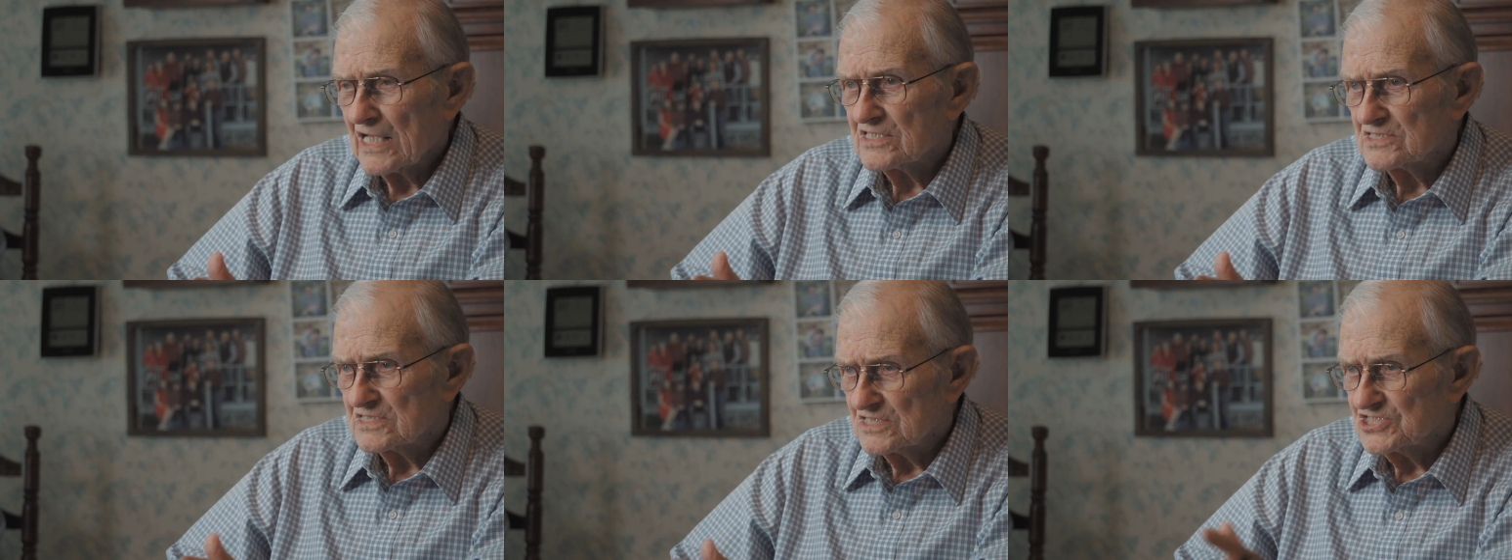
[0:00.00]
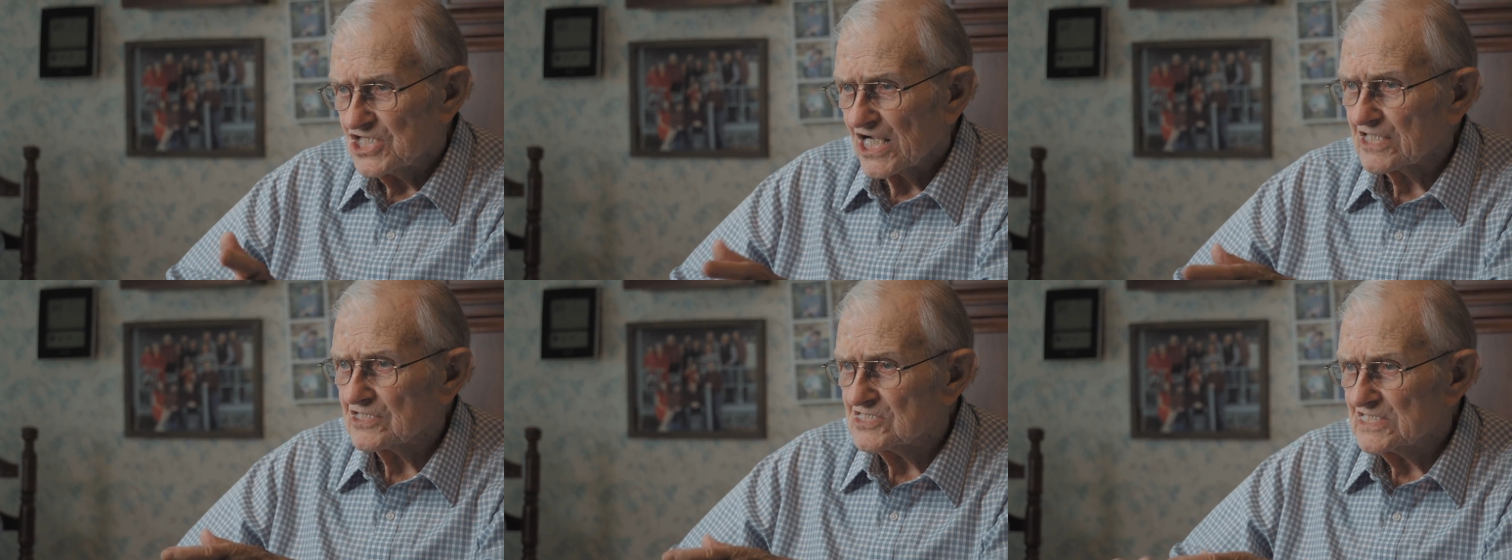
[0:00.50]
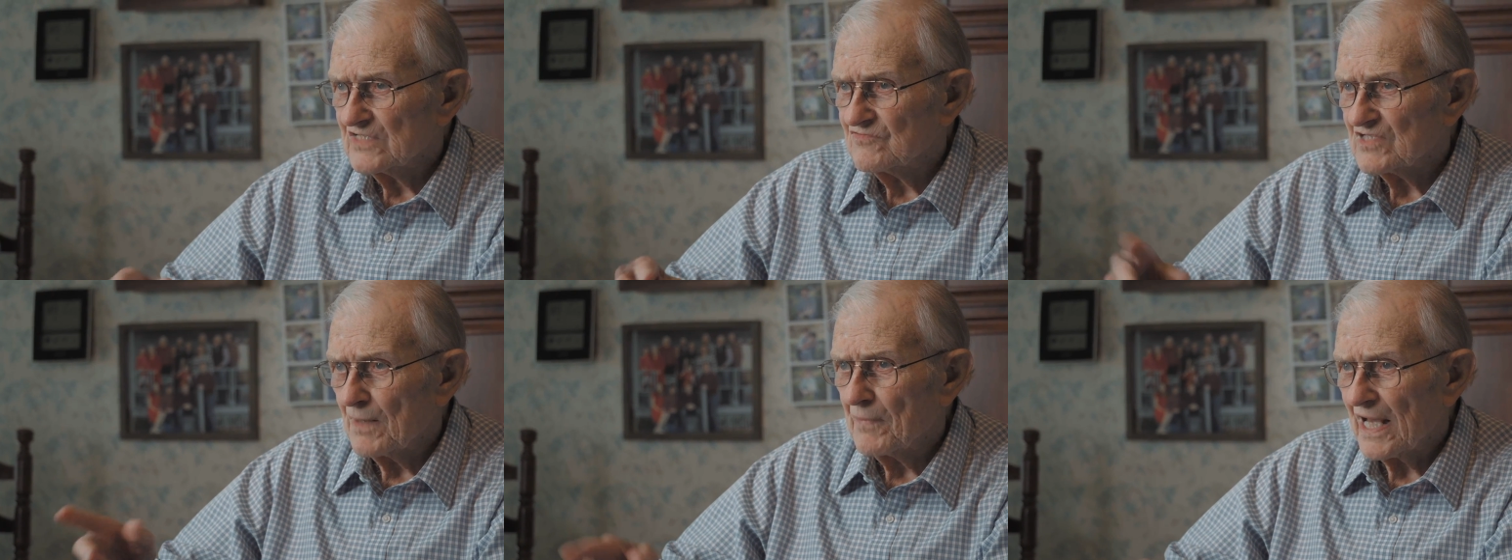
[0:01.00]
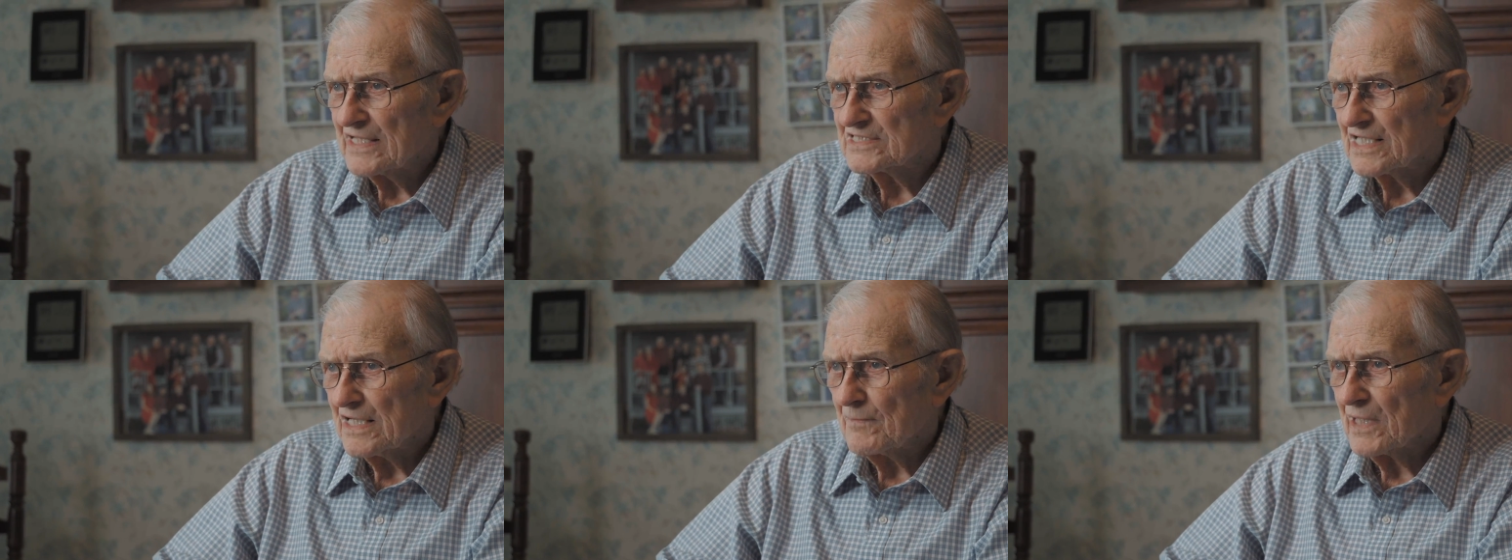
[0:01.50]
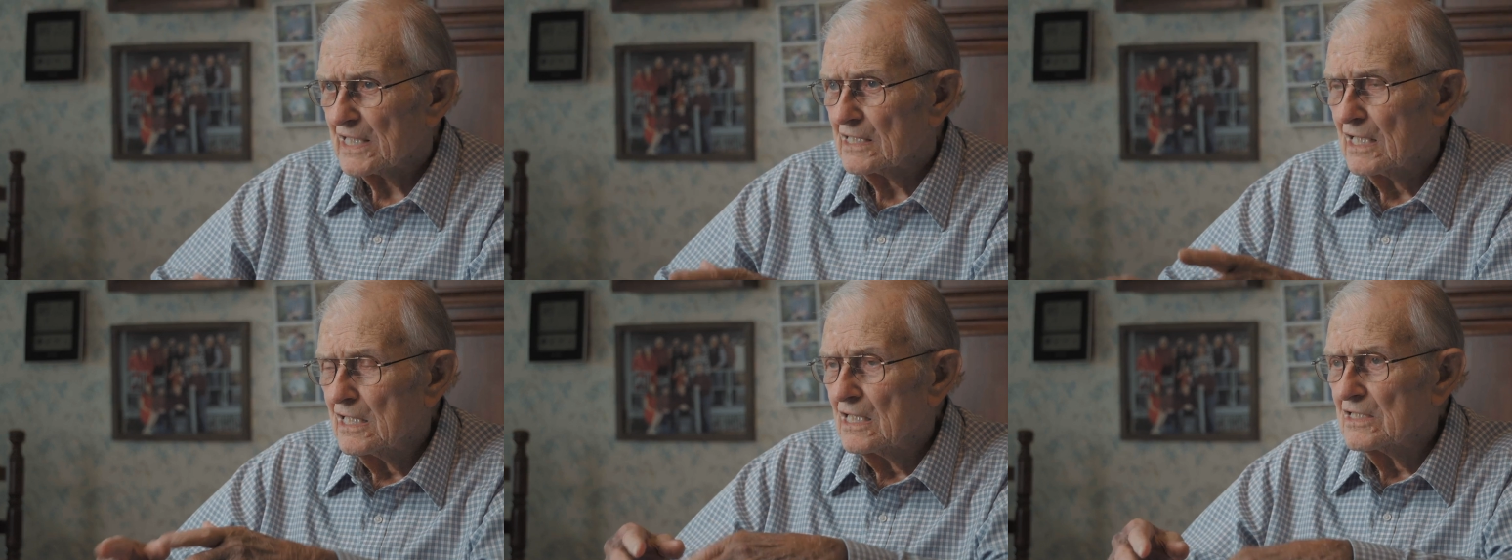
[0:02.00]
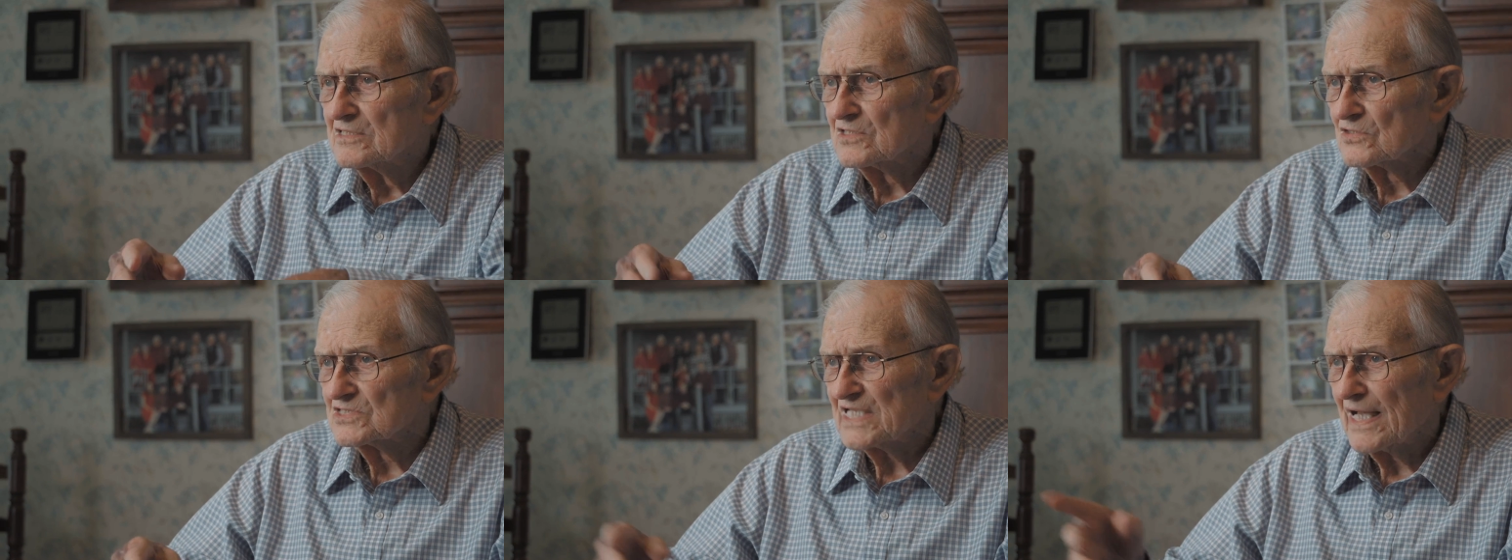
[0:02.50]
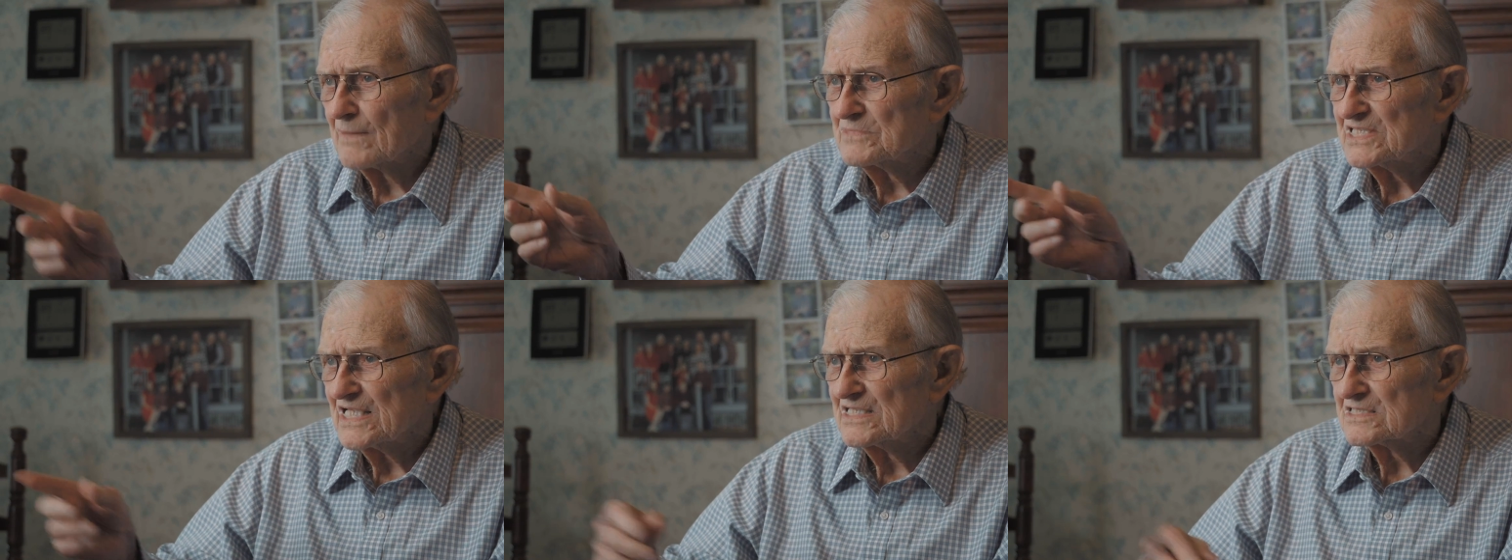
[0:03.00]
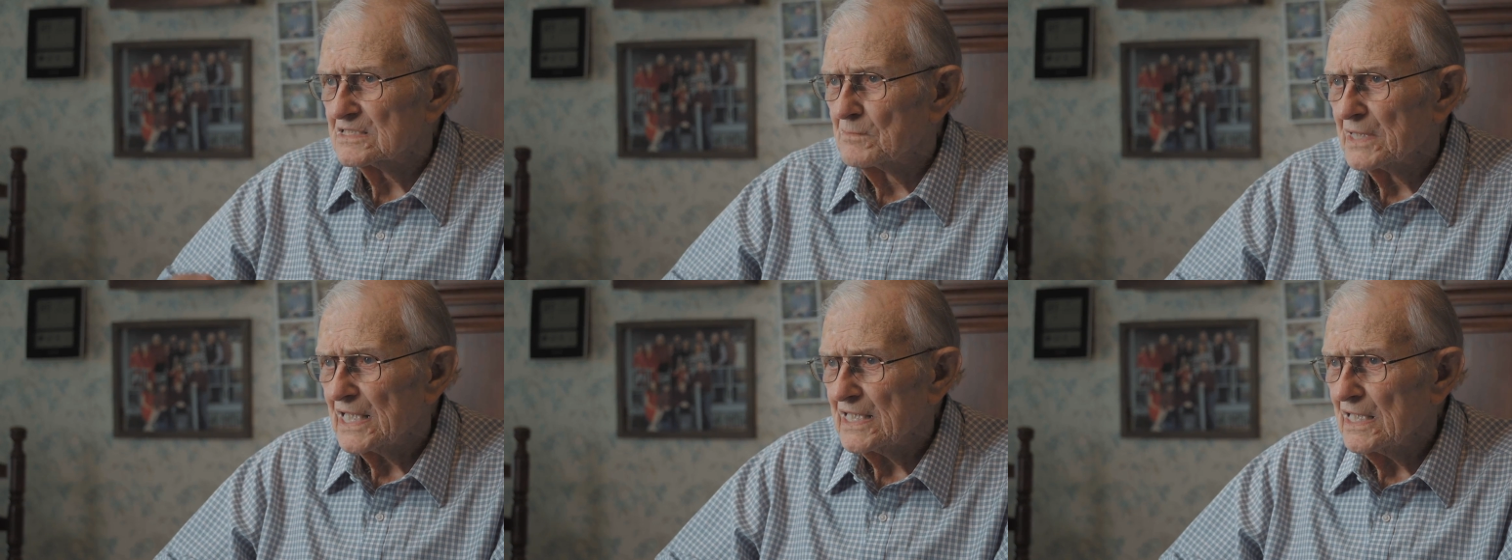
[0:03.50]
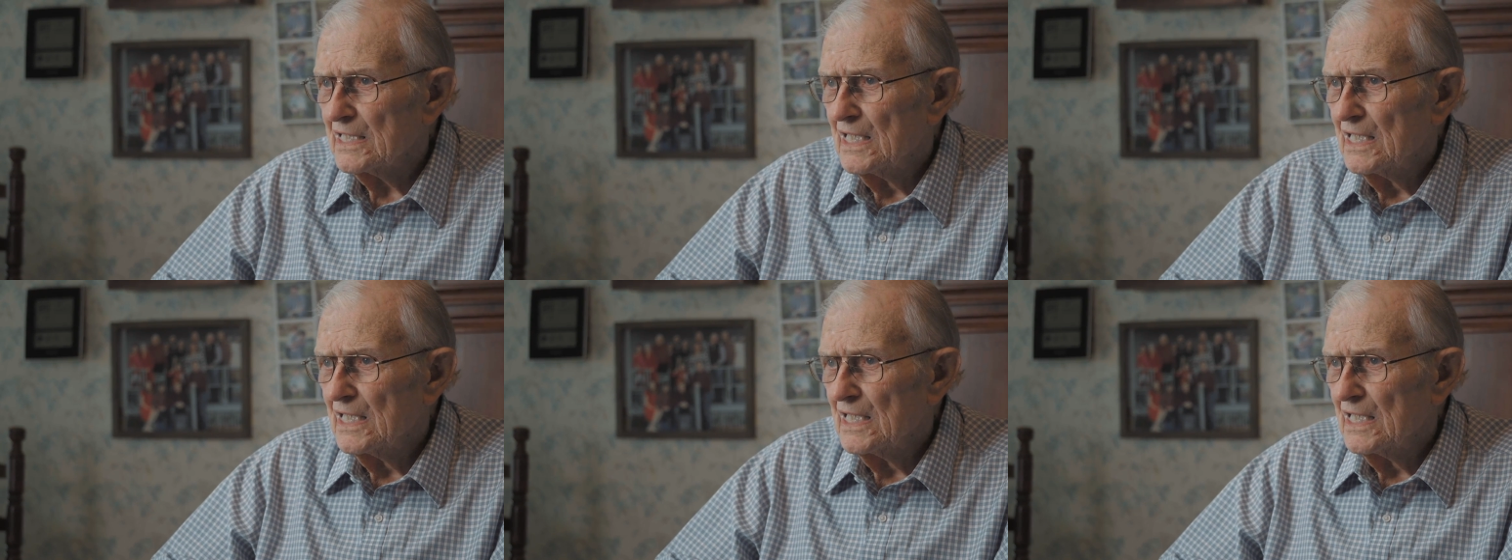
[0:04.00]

that's to check to see if anybody's coming. So Sam says to me,